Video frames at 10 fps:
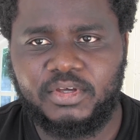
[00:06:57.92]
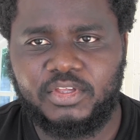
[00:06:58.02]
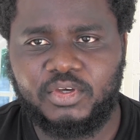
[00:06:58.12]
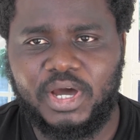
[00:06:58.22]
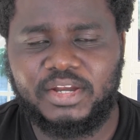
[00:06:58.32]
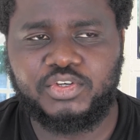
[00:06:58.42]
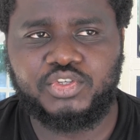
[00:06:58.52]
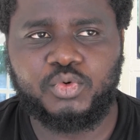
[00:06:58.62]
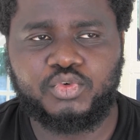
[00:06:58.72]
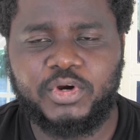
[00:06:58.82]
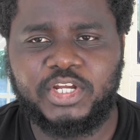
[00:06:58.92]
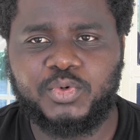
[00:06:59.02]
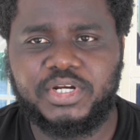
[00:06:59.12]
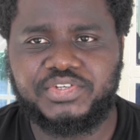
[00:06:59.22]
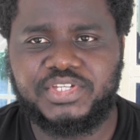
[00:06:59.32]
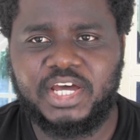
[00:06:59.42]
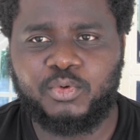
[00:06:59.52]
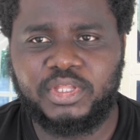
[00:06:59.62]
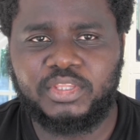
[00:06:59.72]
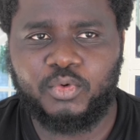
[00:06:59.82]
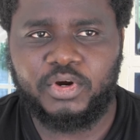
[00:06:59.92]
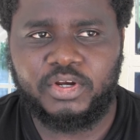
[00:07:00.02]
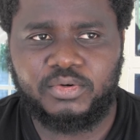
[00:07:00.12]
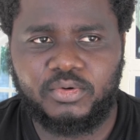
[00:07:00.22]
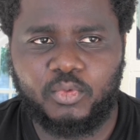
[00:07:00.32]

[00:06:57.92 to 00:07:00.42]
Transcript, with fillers: You understood. You tried to understand what the word.